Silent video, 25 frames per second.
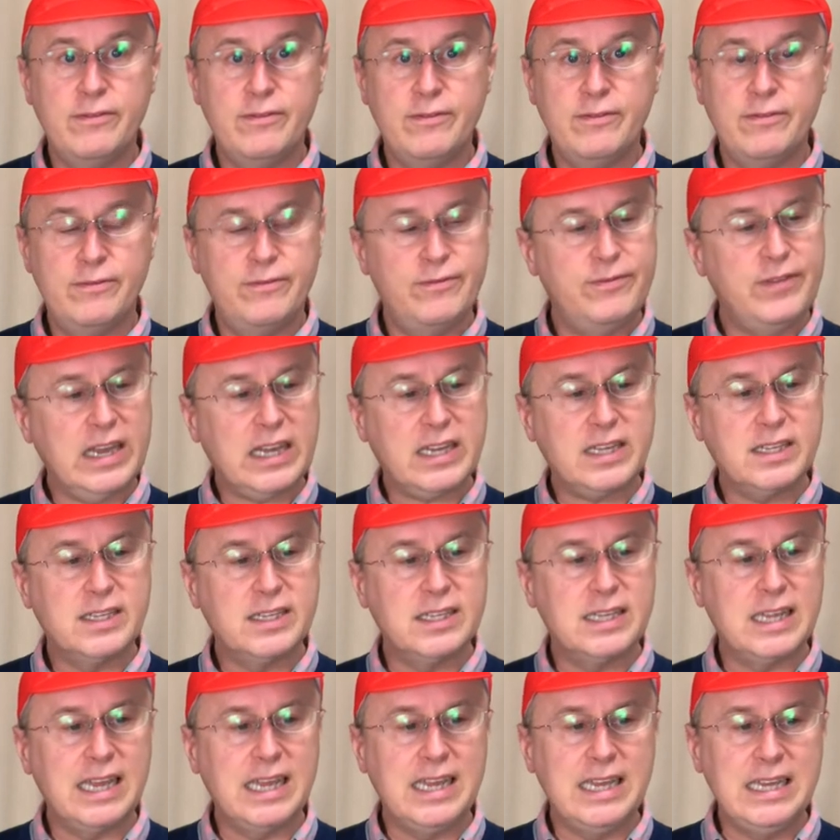
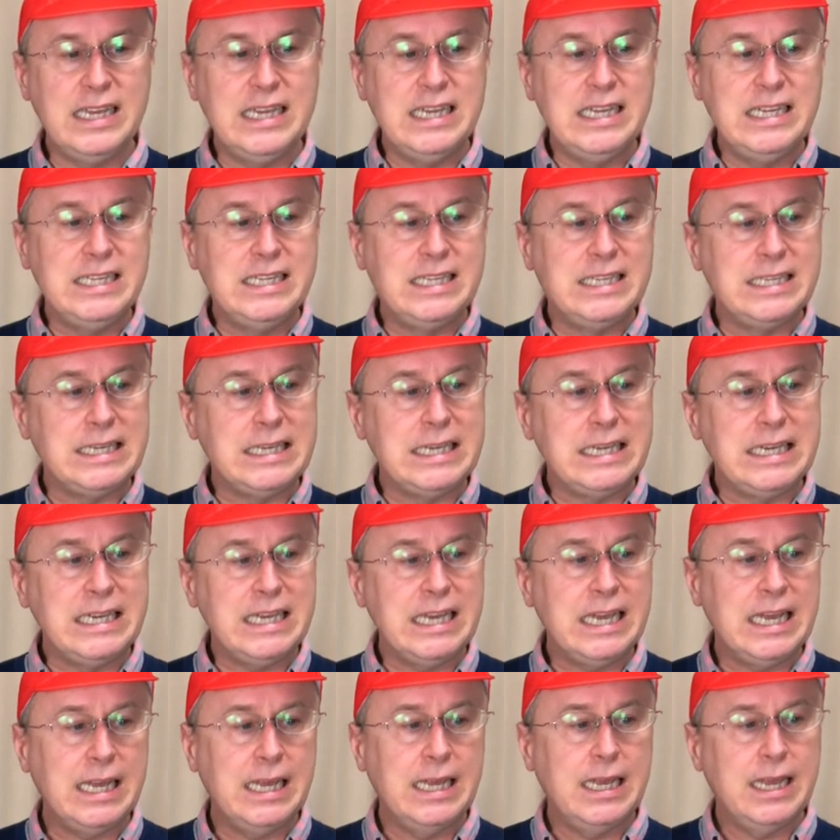Fix
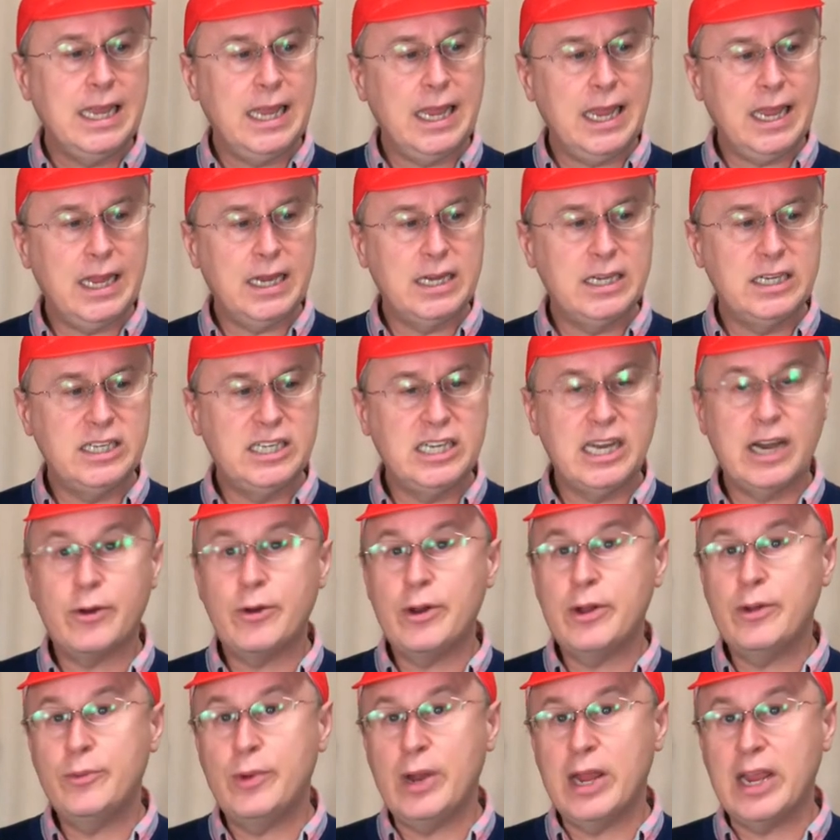Easy and
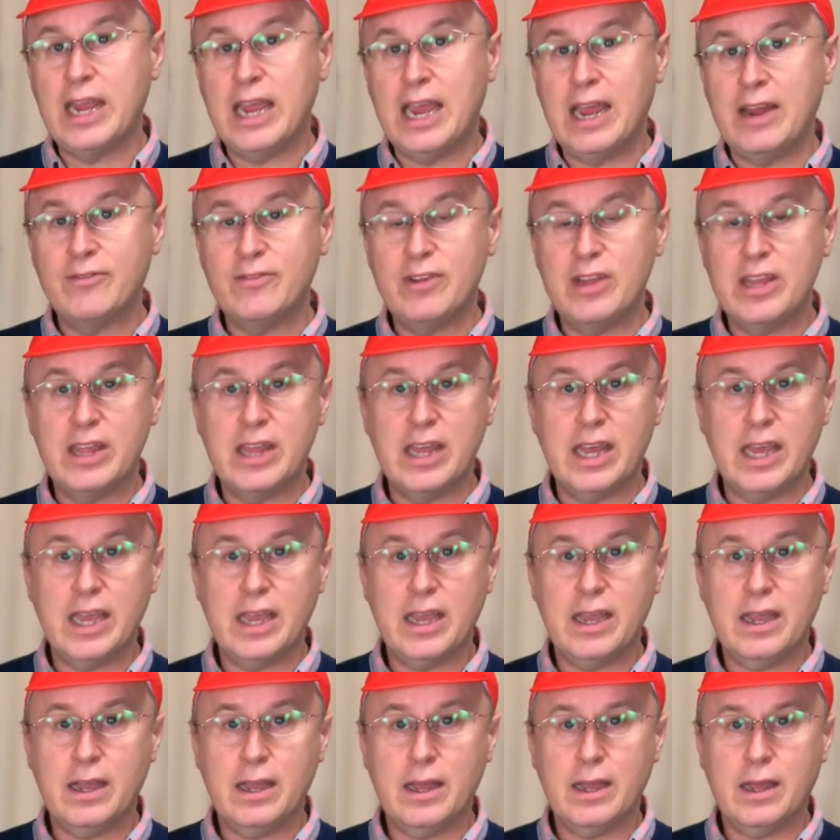Jerry Rig
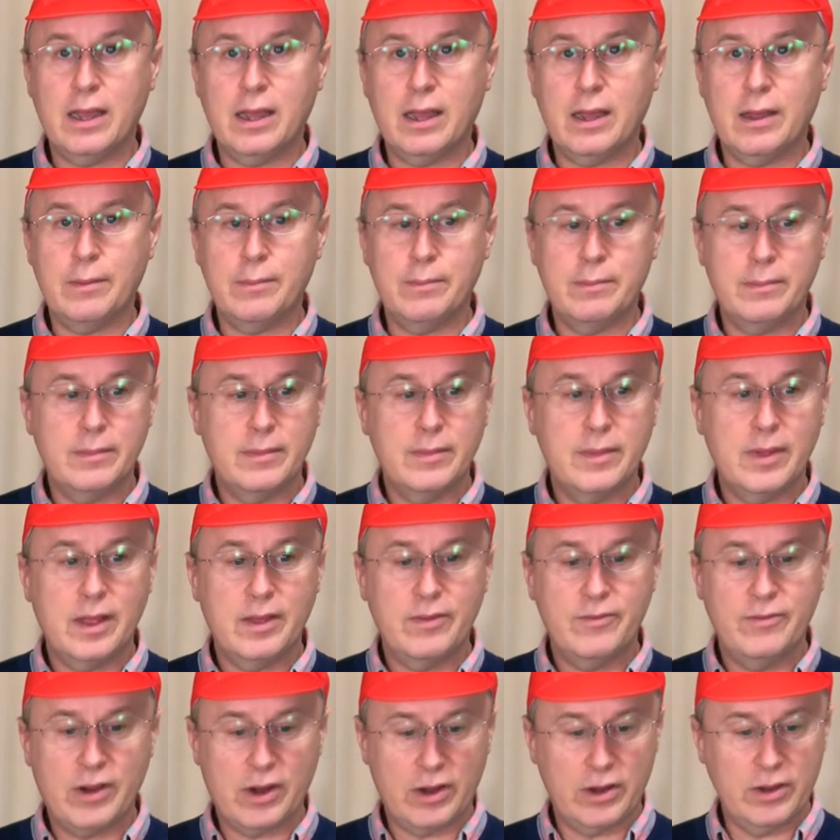Everything,
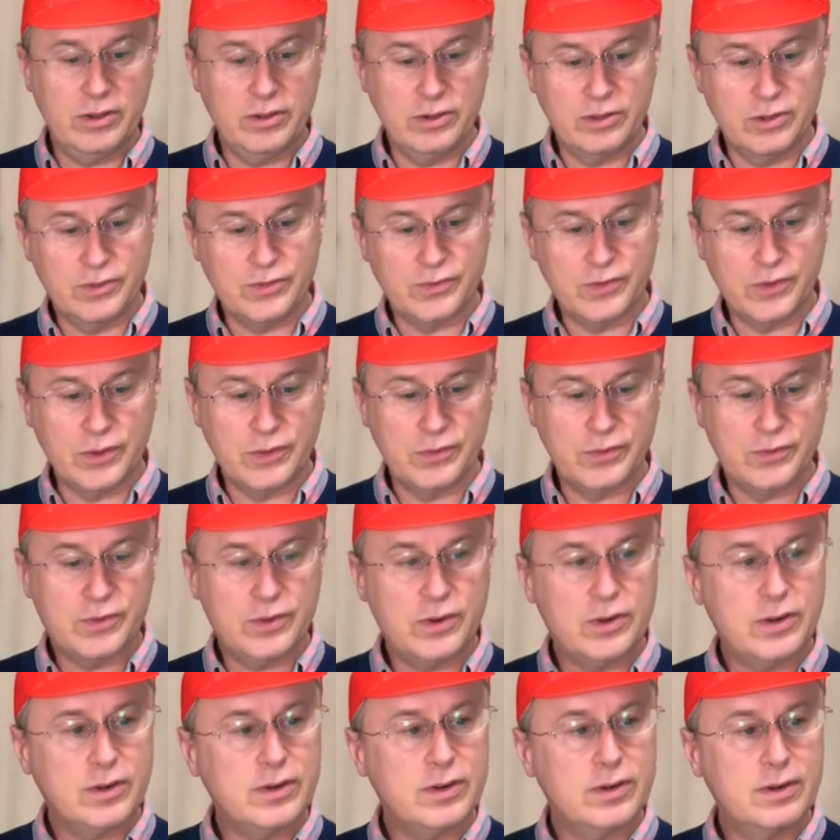very useful
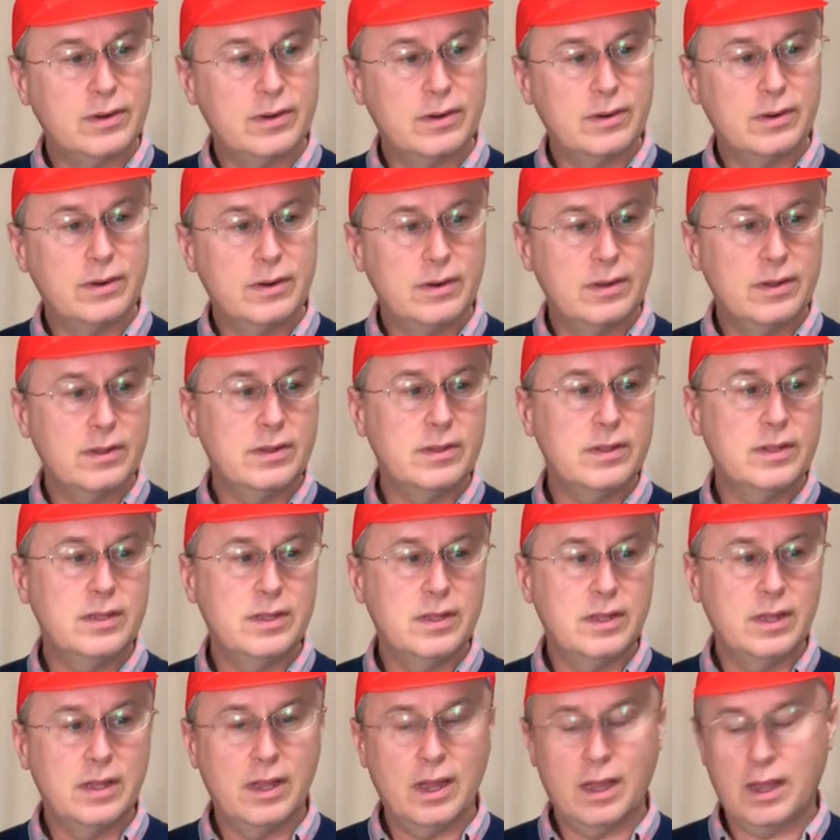for
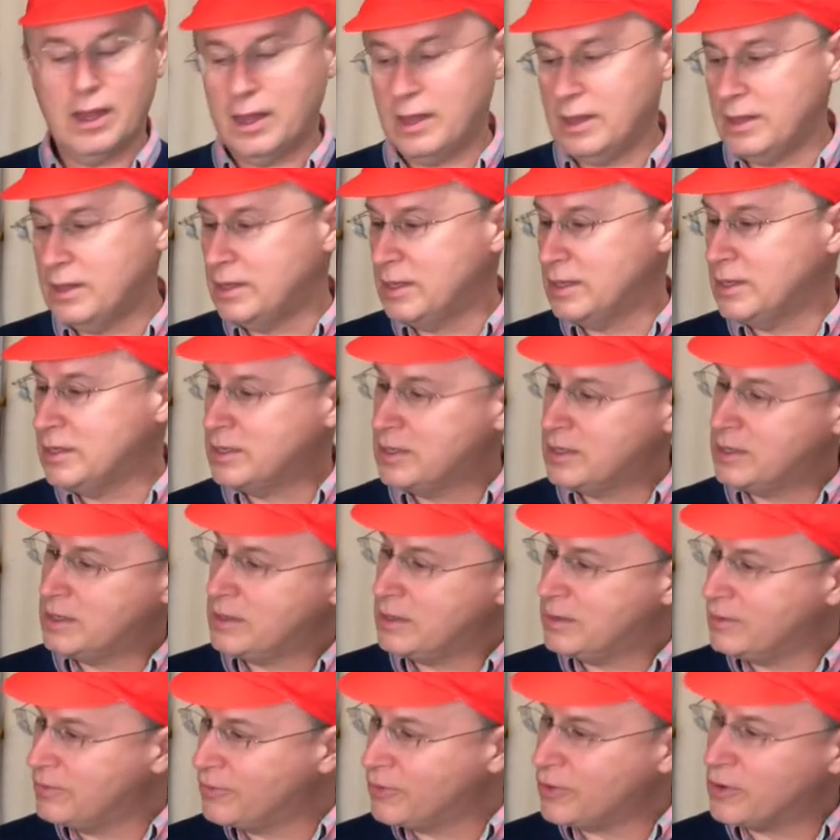
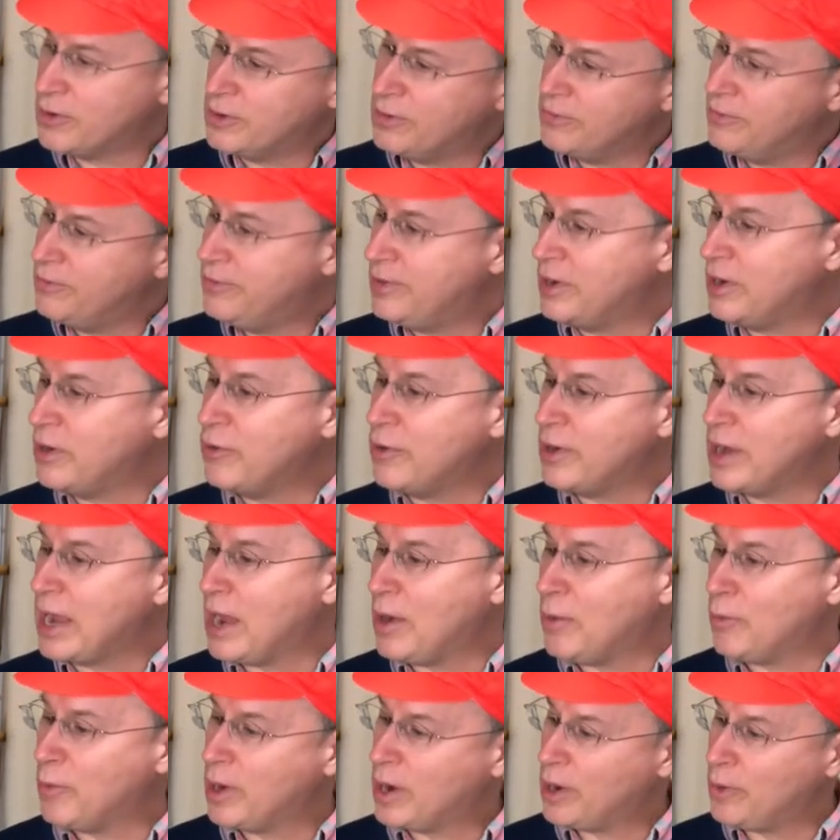for figuring
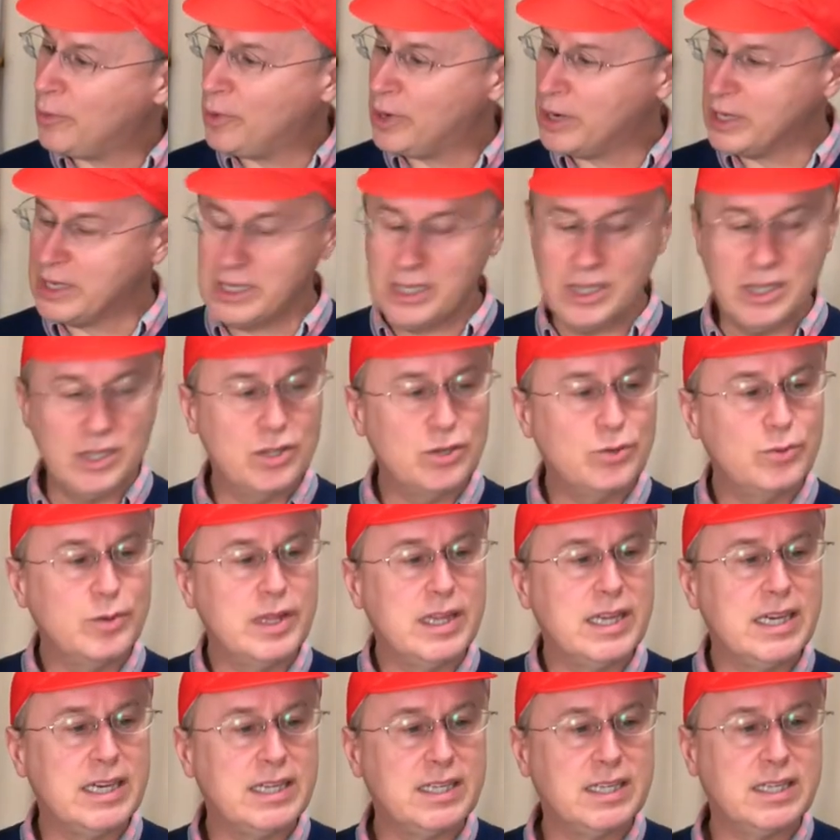out what I wanted to do
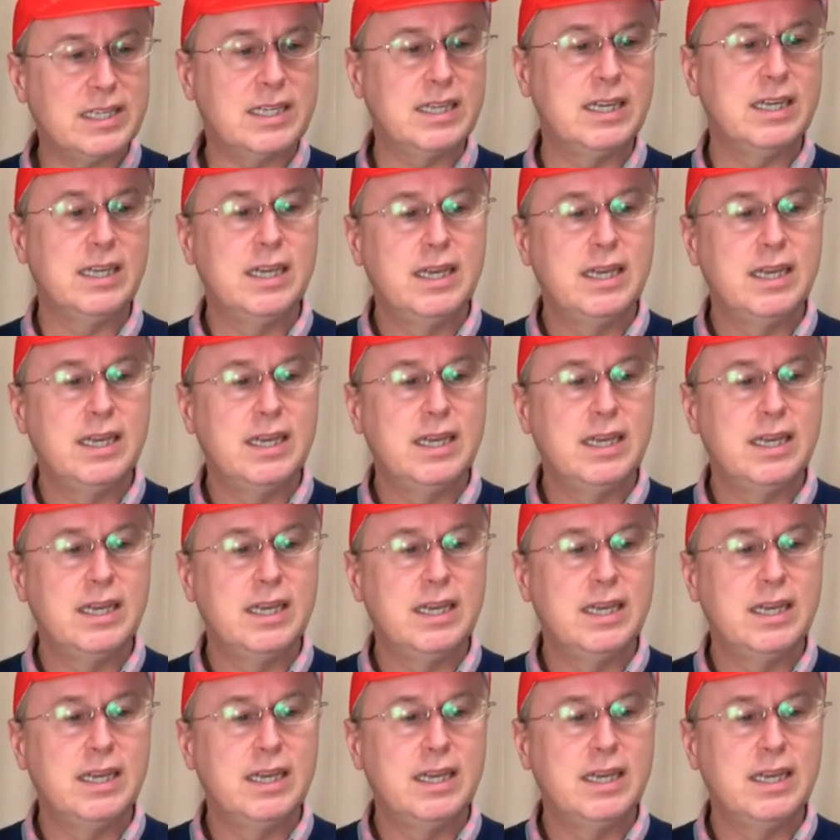with this.